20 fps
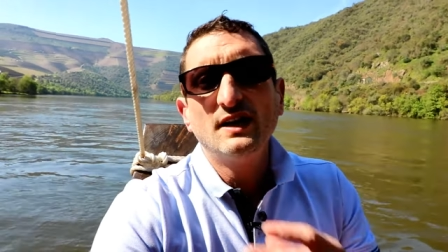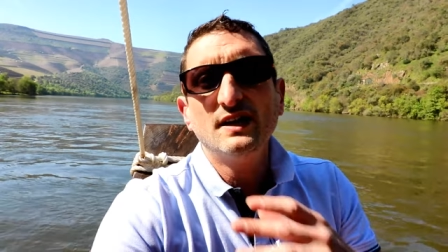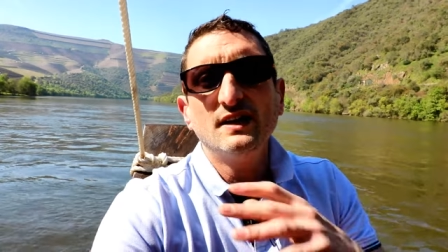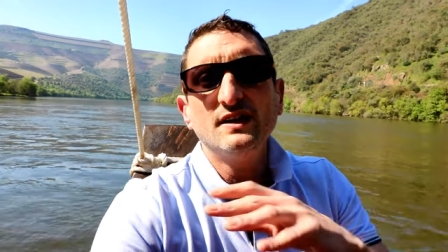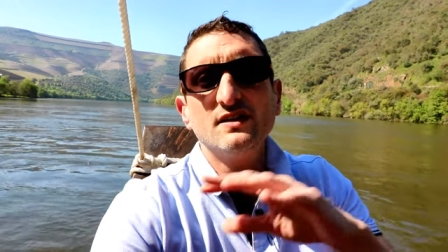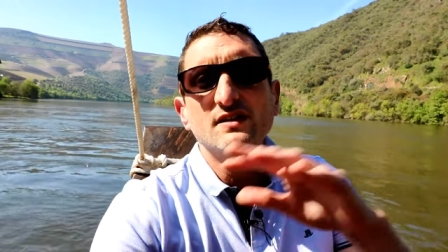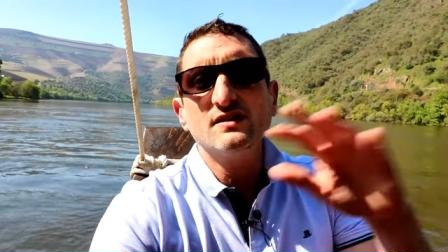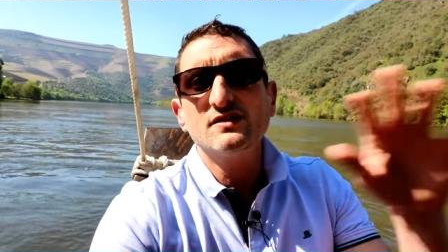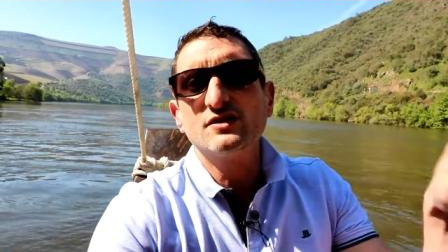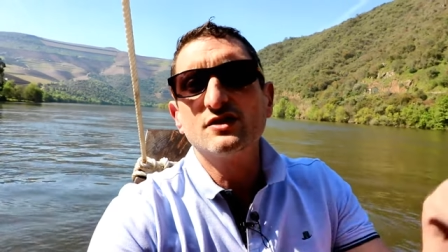
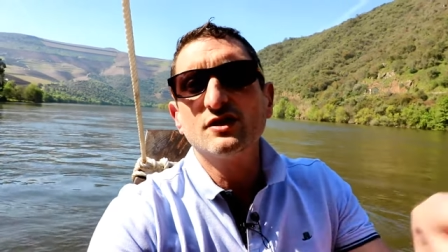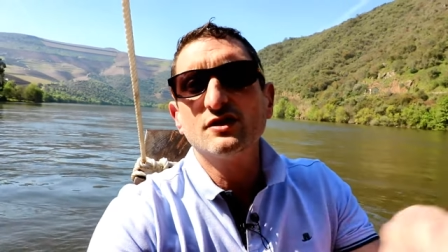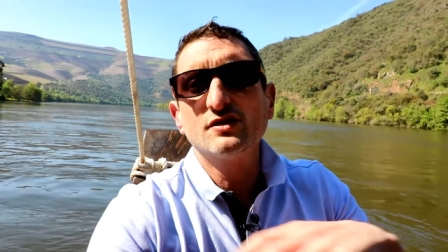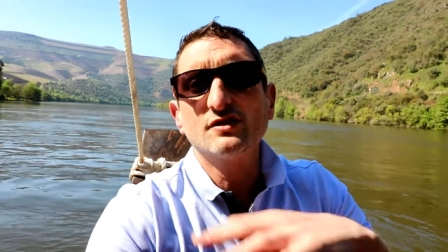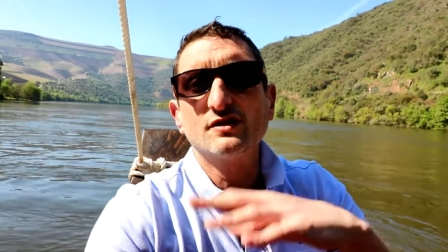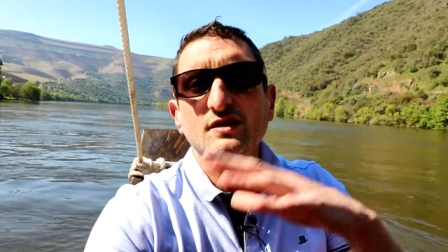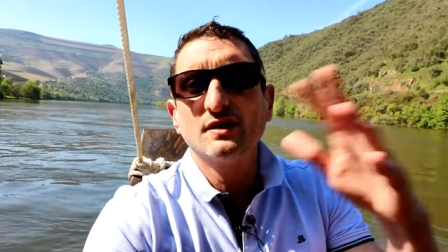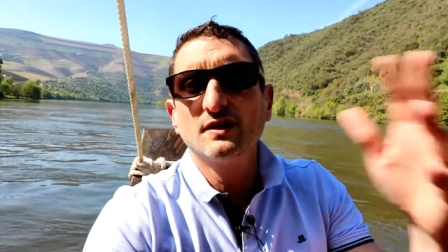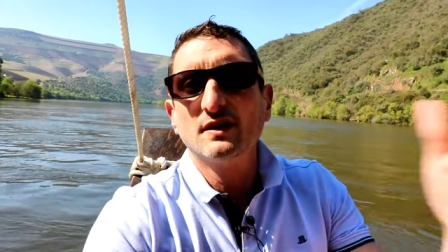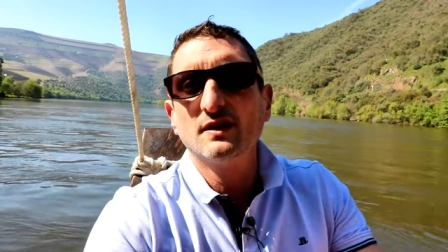it's
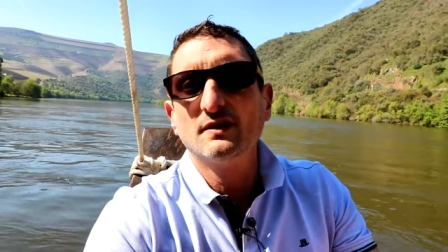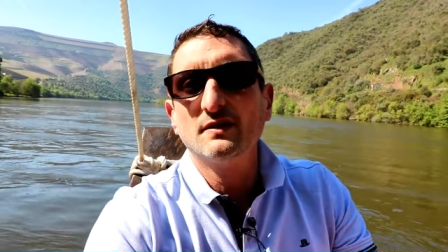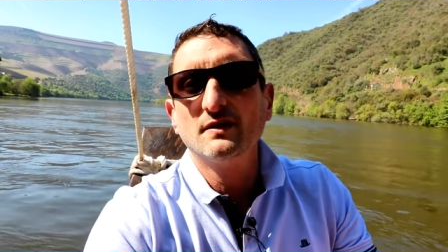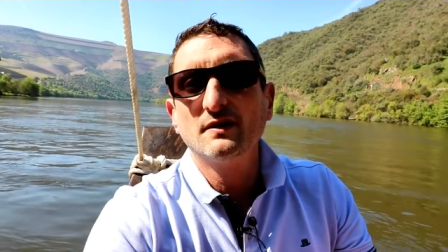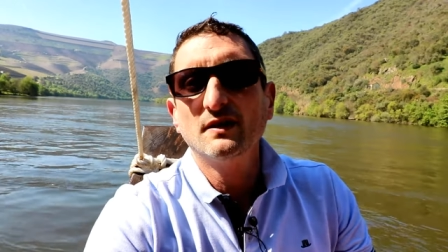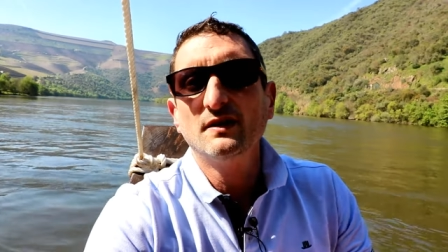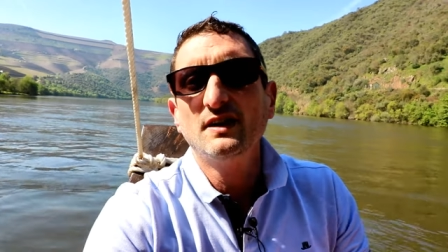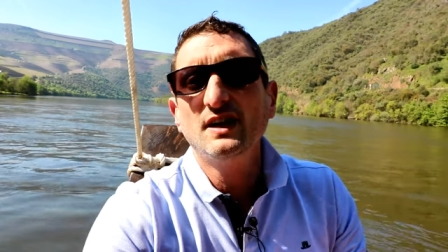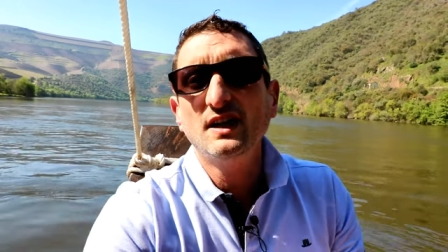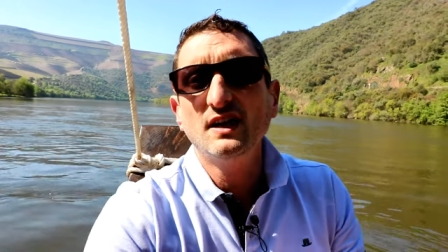just
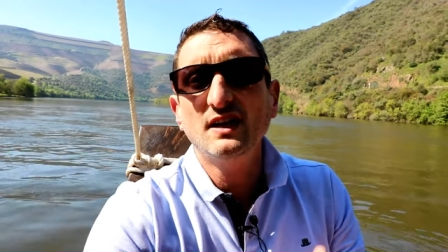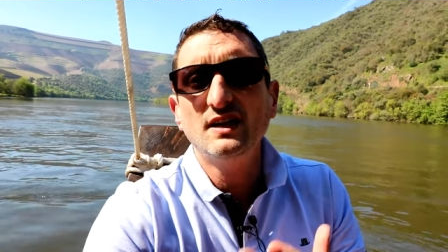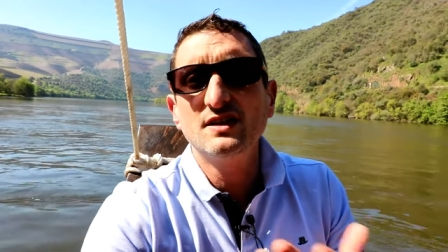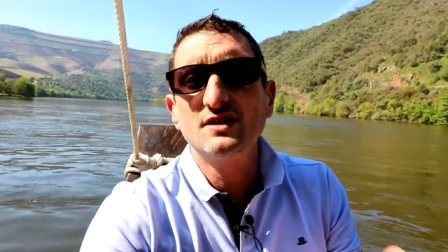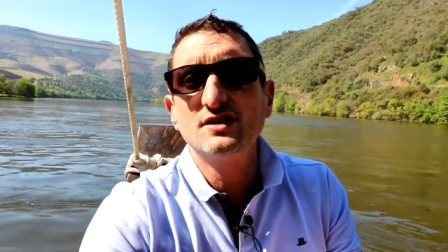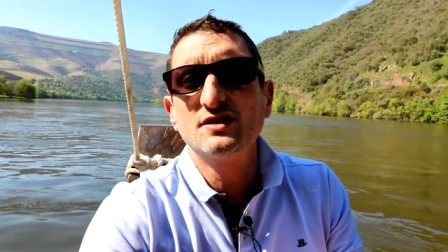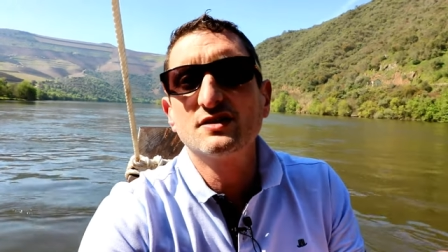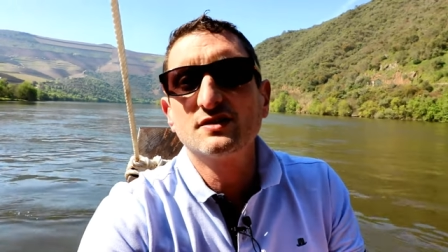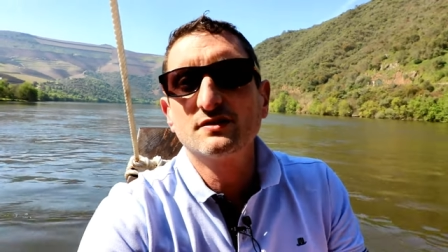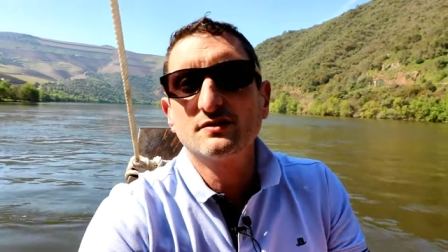an
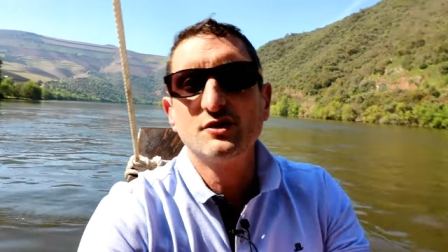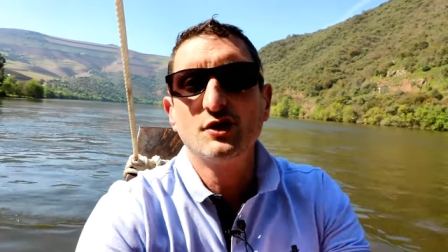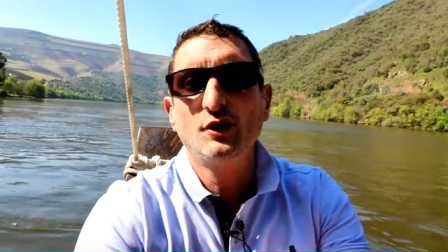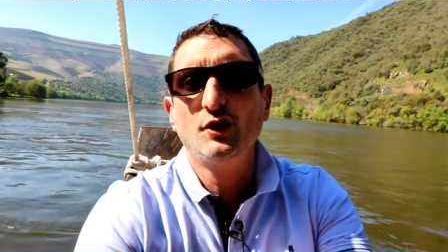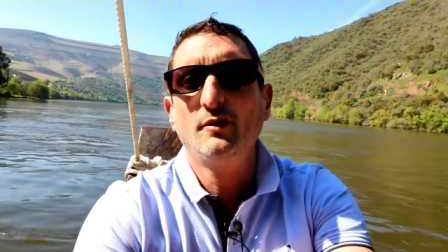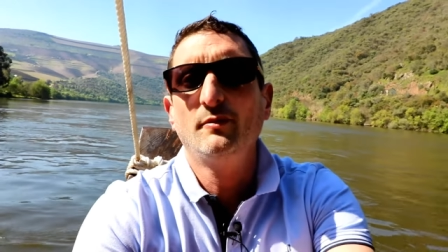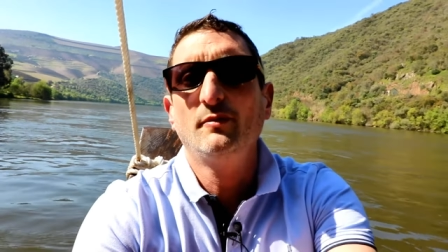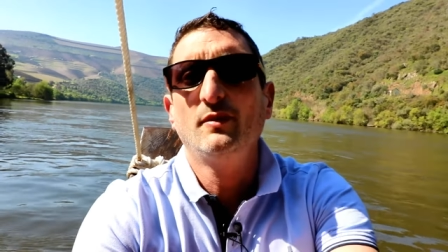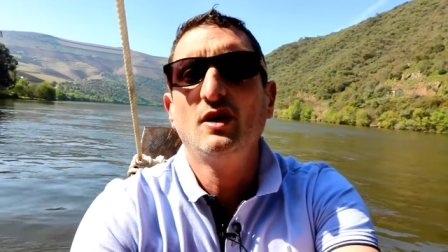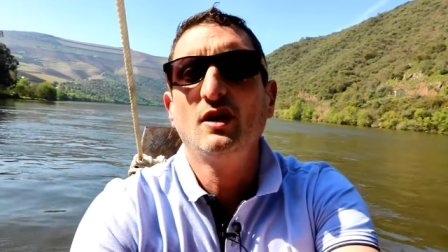English
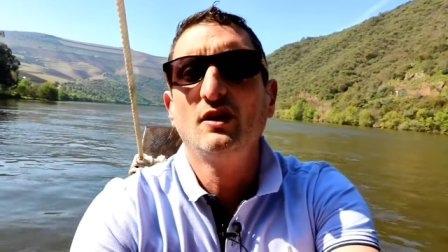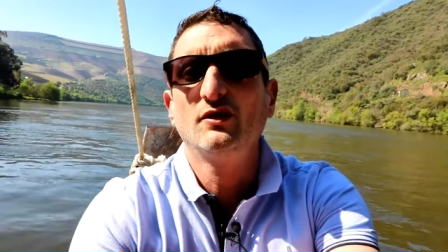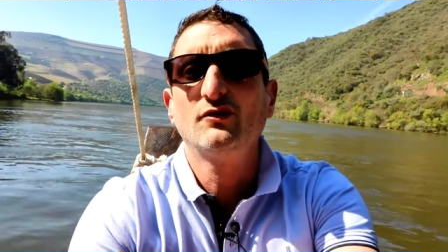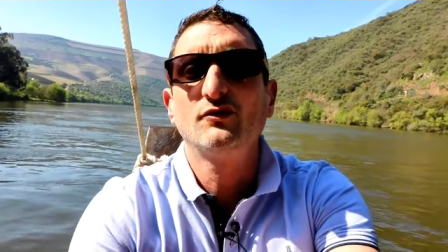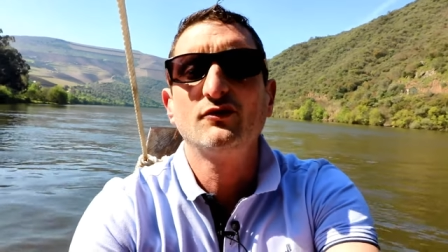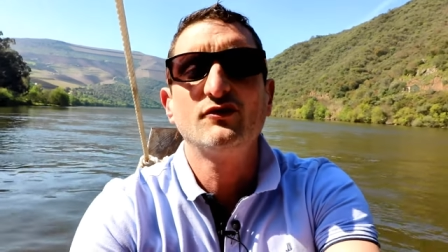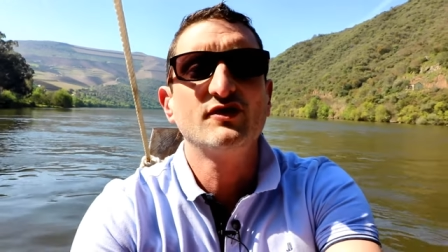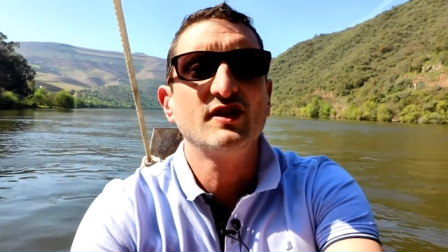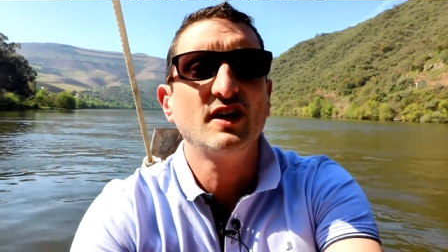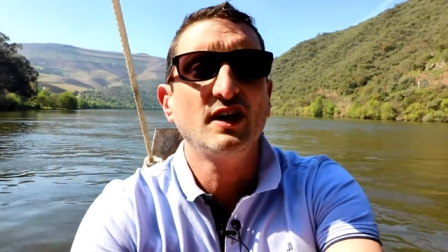term uh,
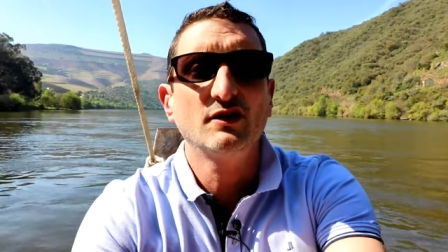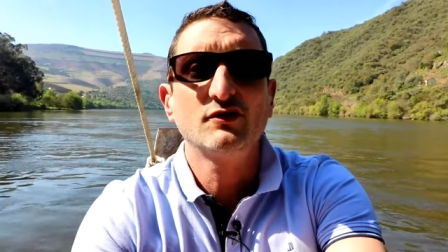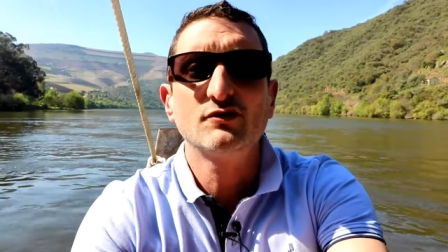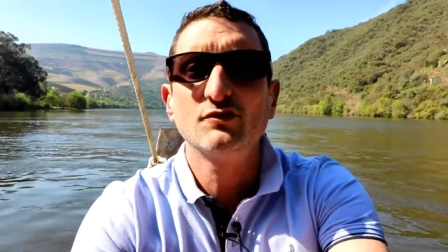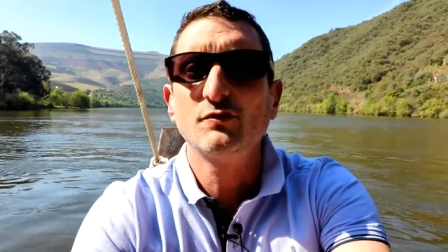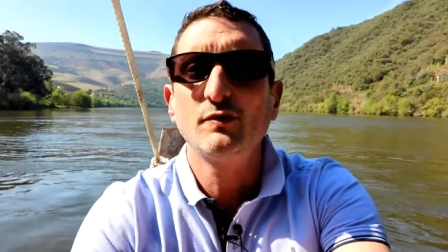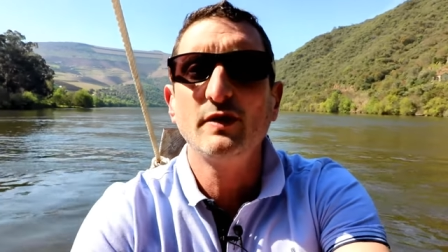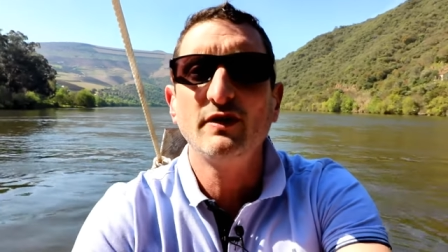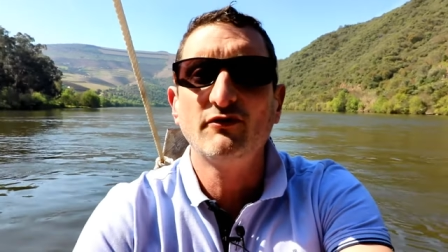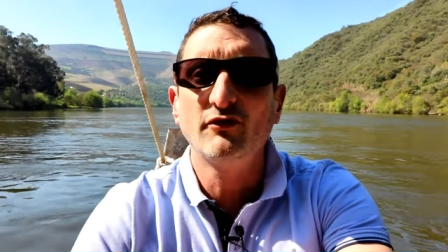to say
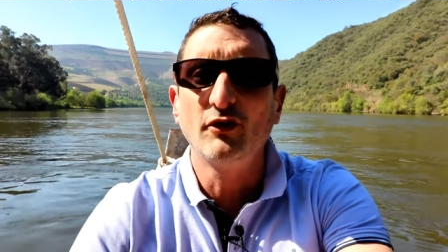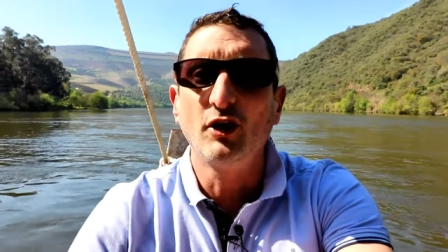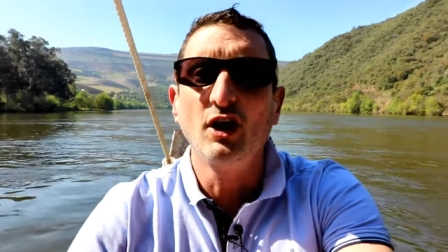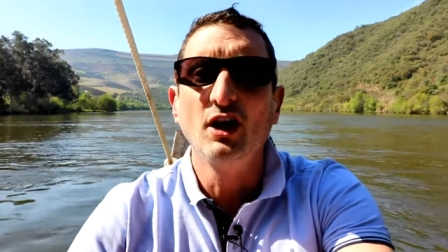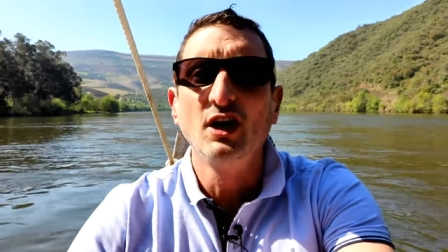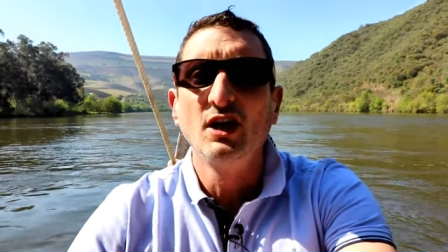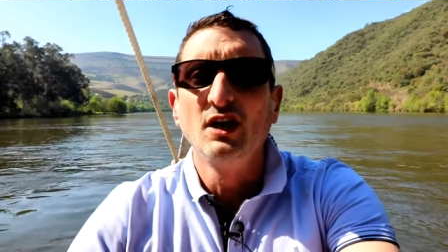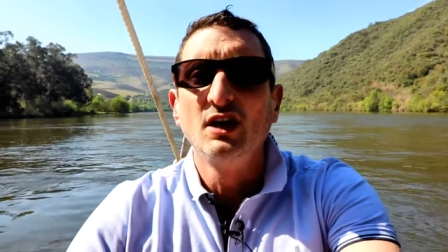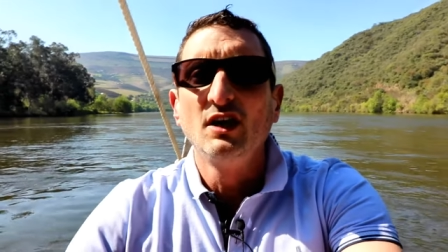to refer